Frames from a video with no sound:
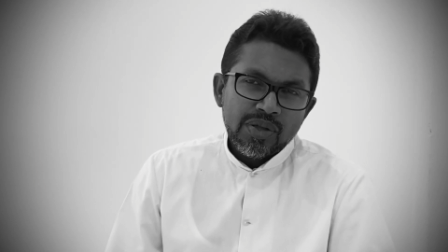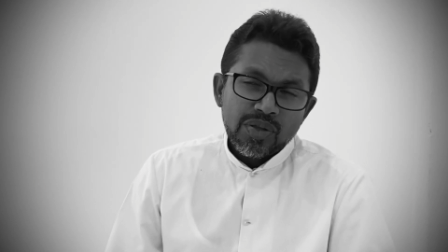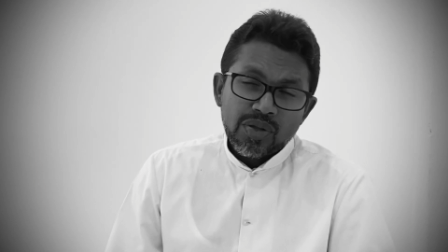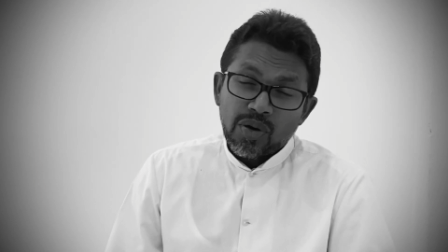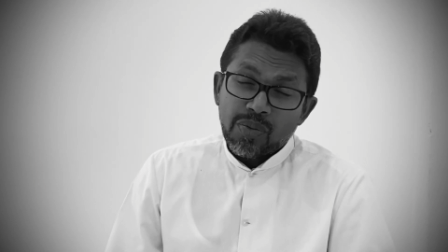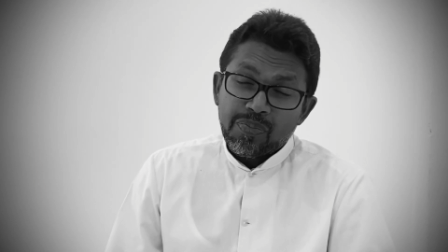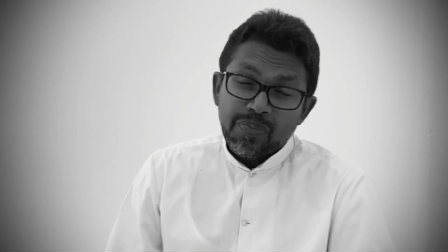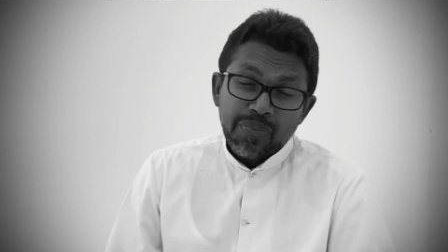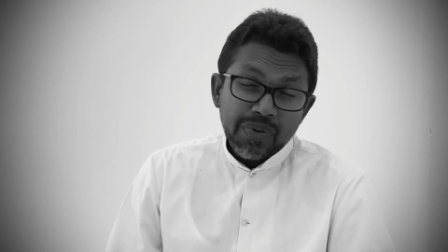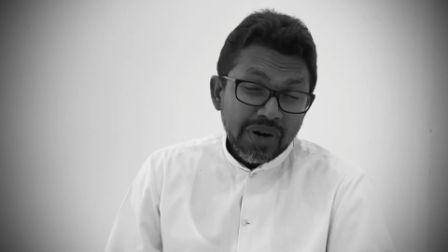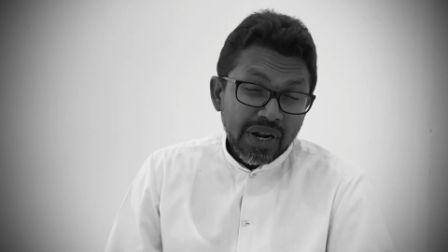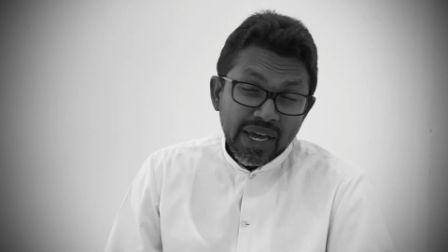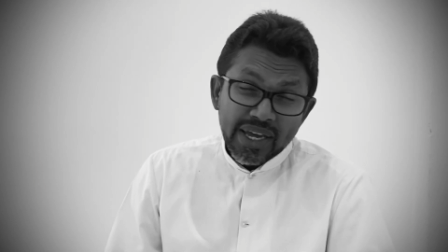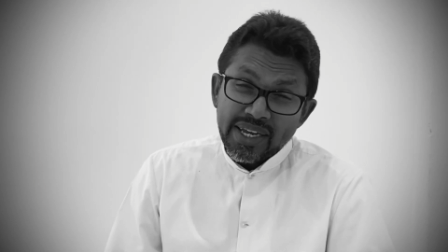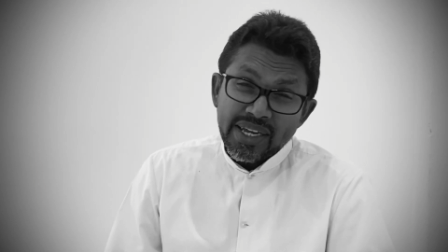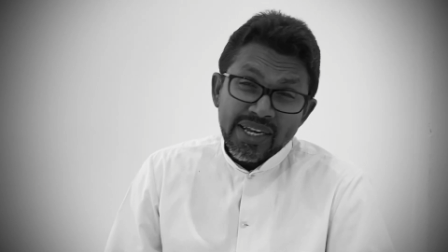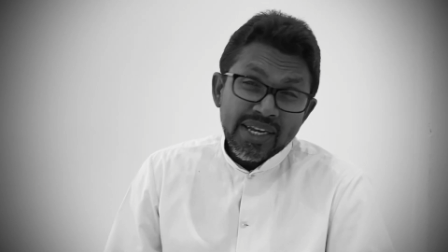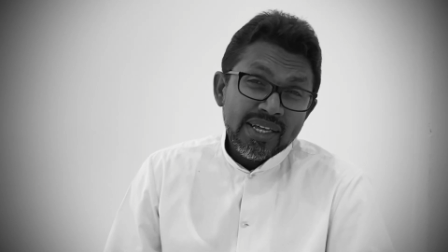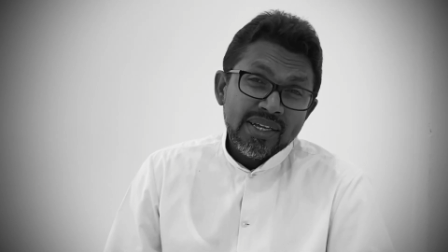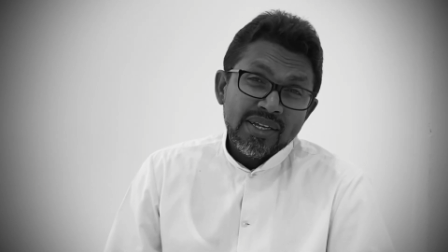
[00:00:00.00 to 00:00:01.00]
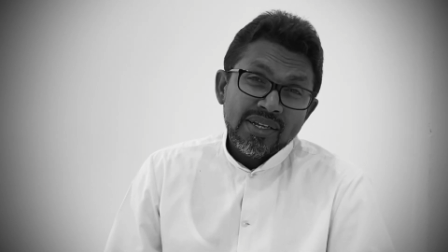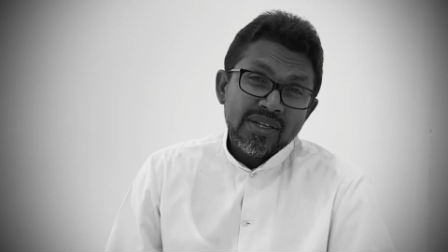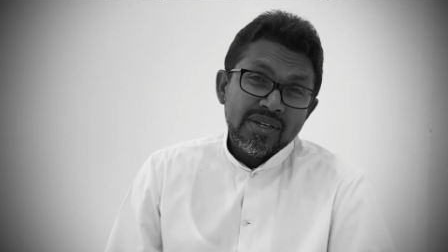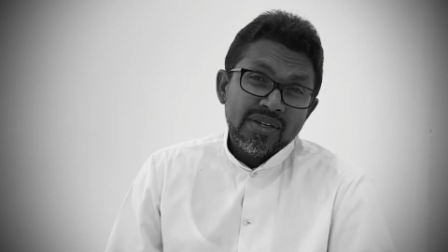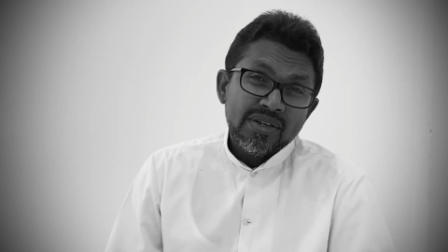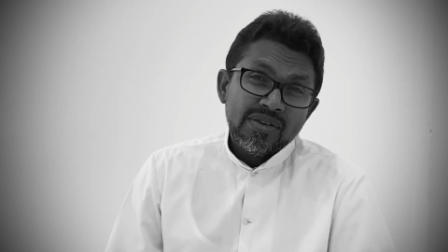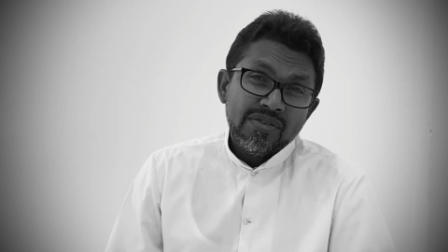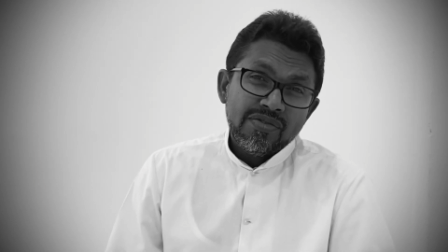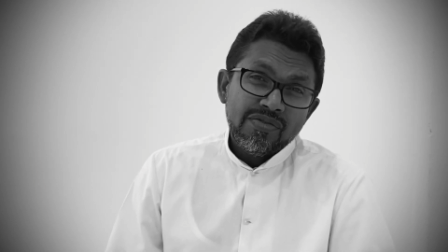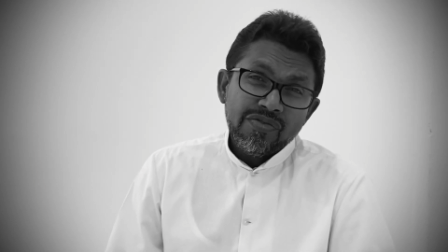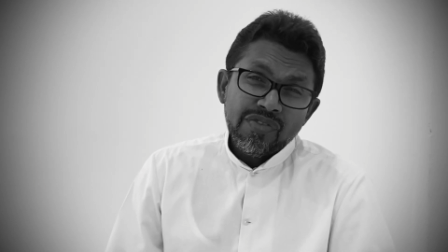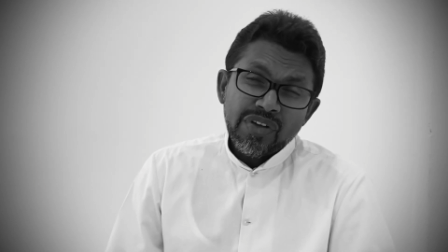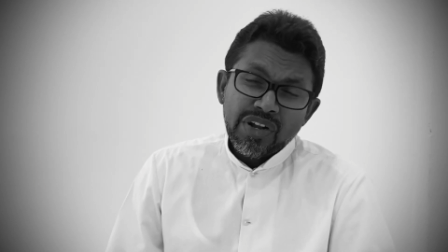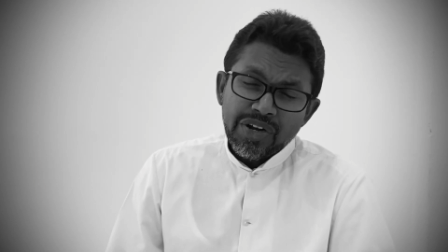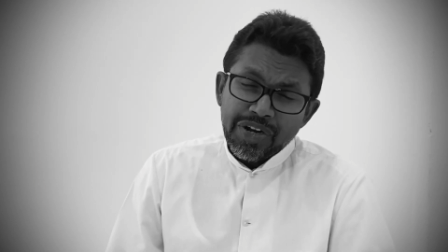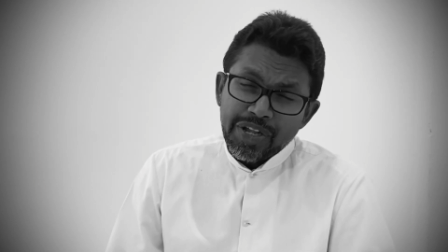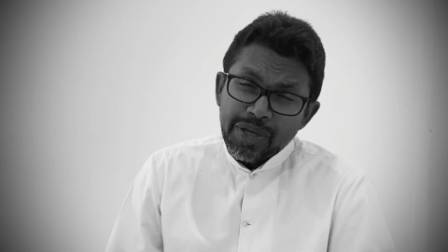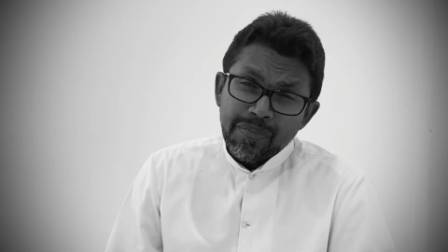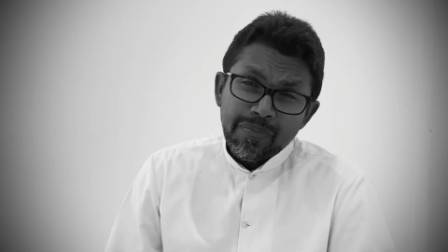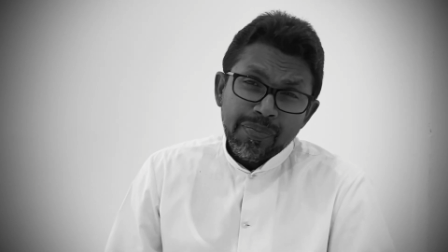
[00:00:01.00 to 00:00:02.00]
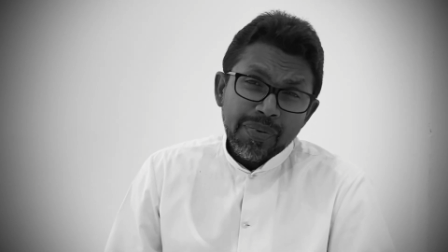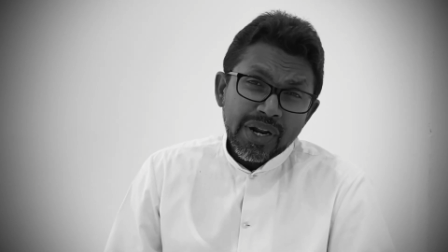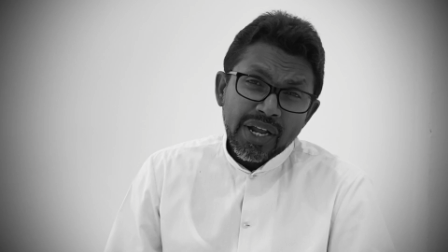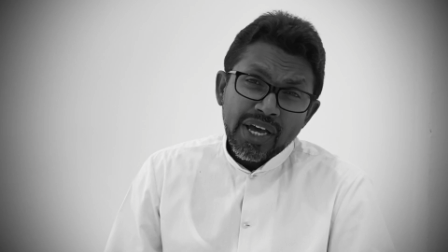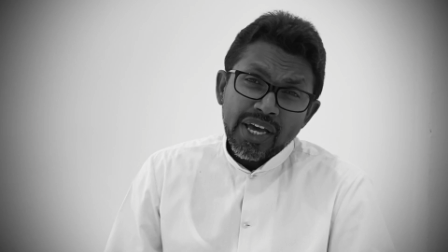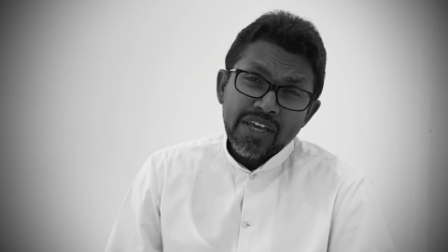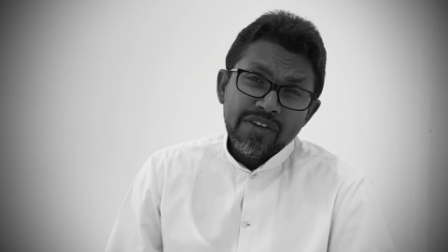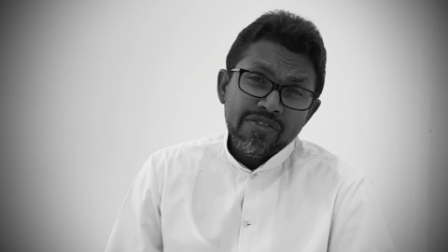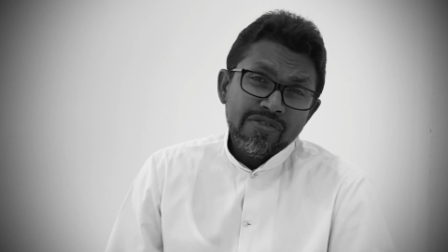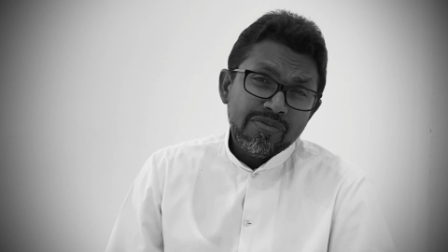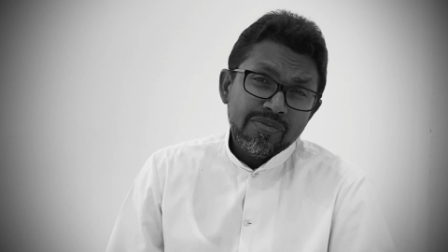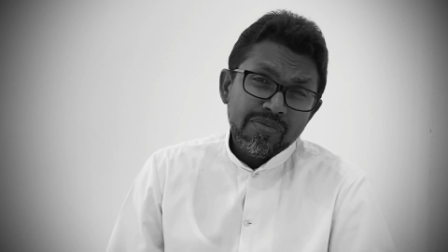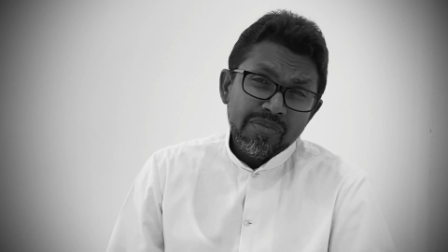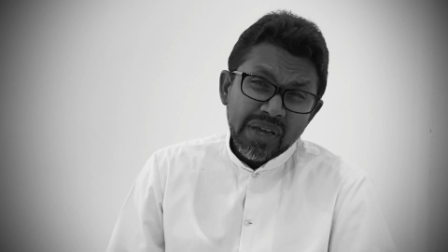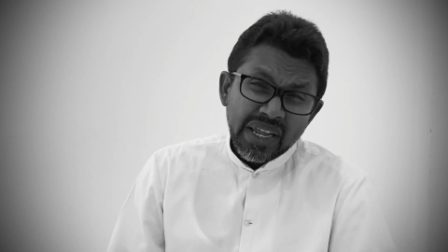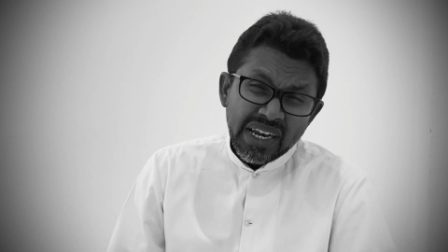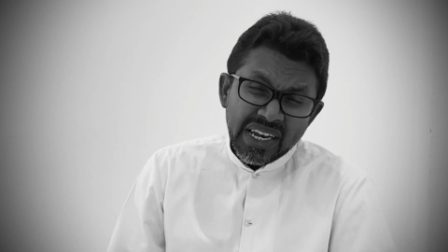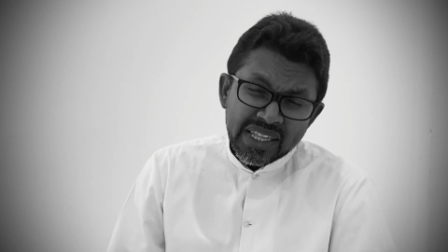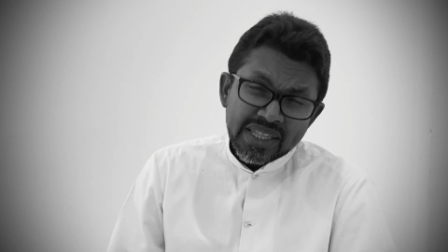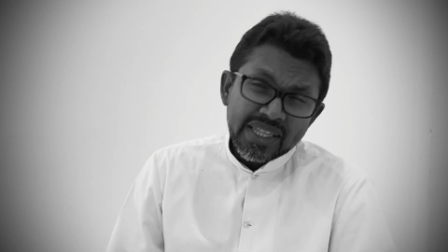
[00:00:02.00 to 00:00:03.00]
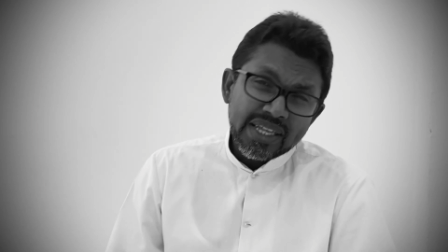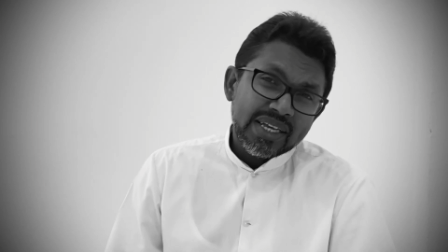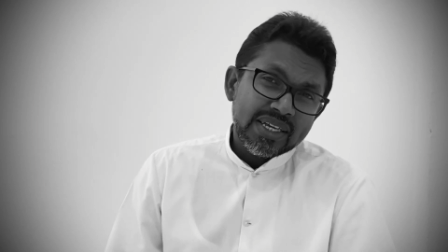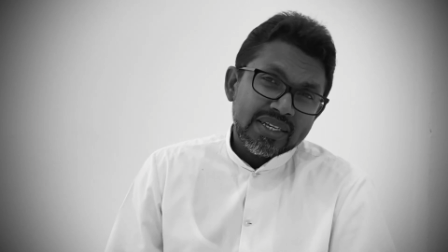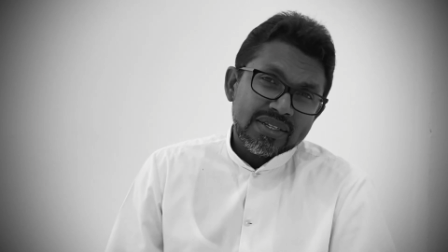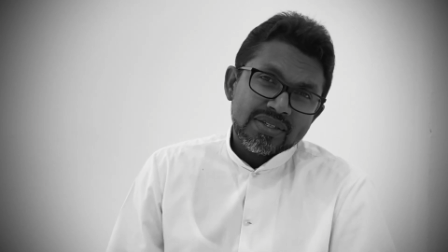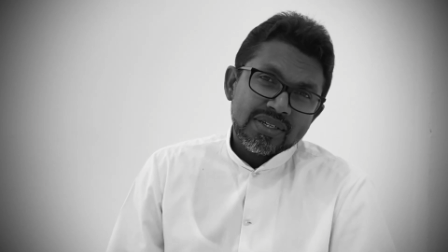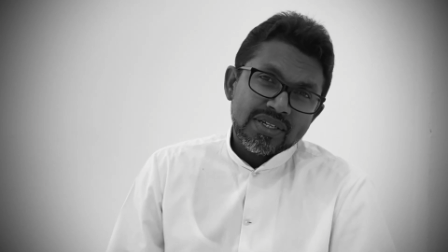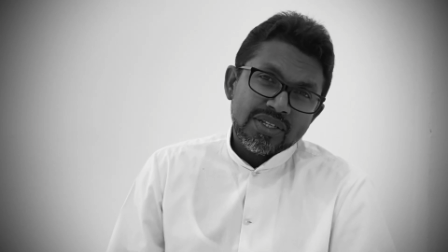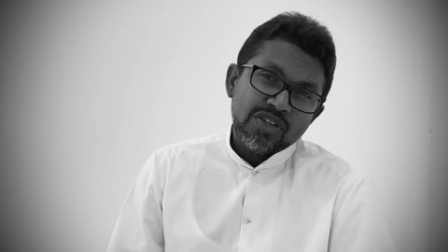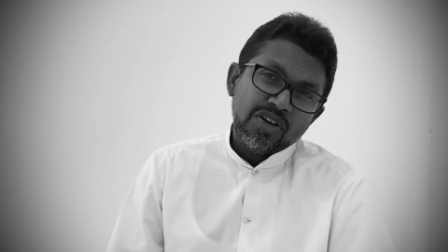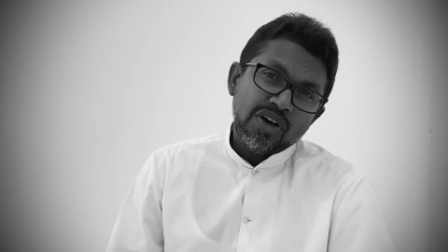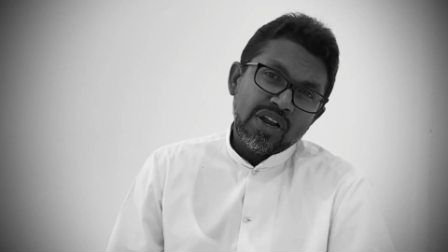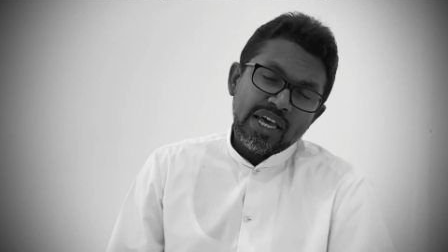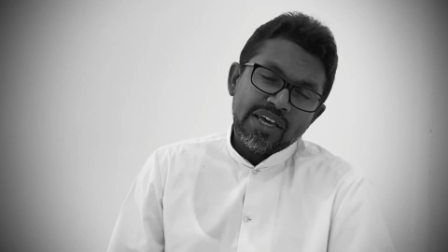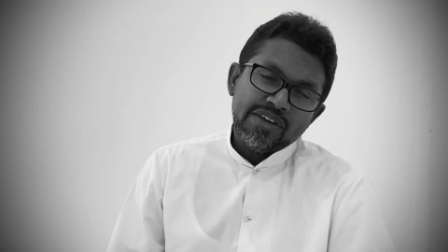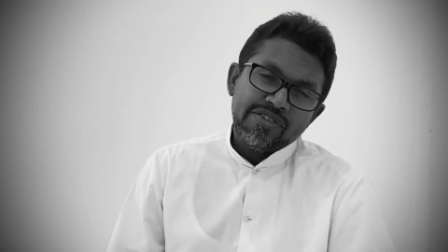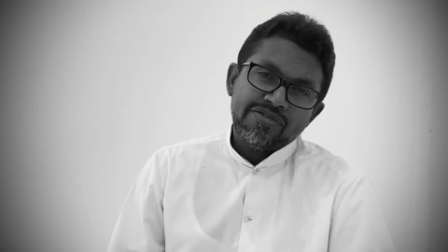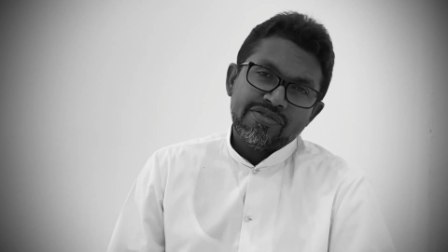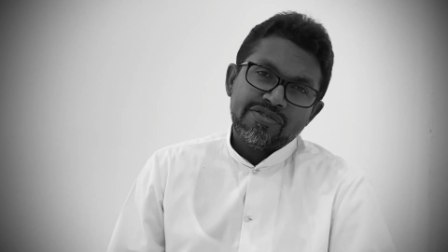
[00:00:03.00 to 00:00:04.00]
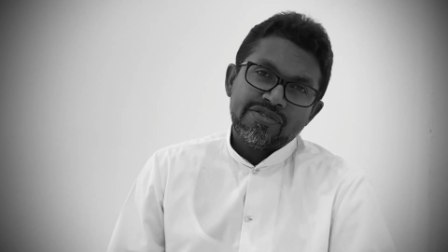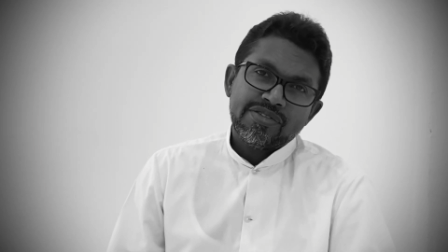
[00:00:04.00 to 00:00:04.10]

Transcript: Your pride will deprive many things in your life.